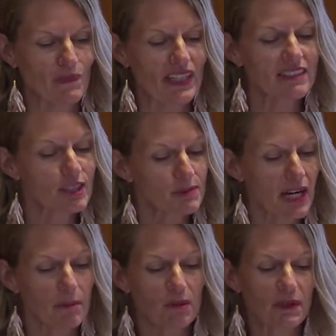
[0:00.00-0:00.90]
In
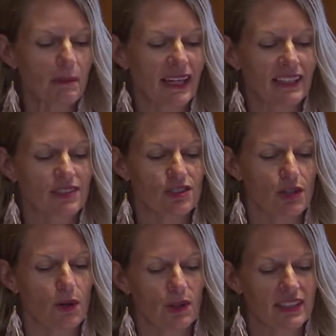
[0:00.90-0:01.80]
September, we managed
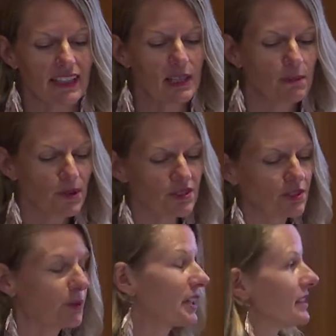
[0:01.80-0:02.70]
to hold an in-person
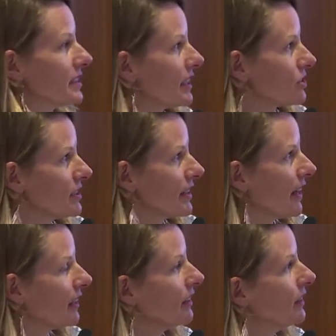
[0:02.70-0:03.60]
orientation
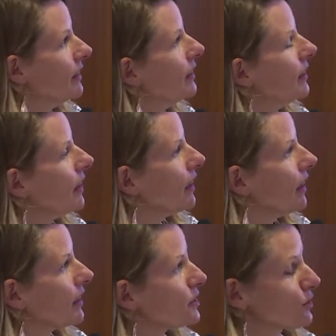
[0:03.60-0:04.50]
day
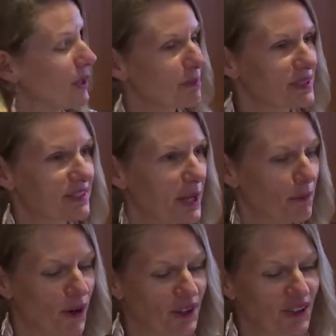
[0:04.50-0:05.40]
on Scripps at
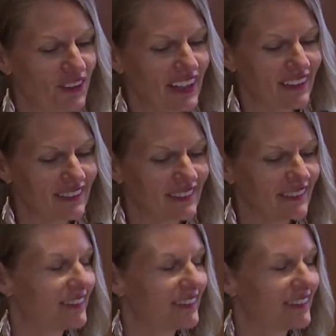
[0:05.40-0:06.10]
Pawka Green.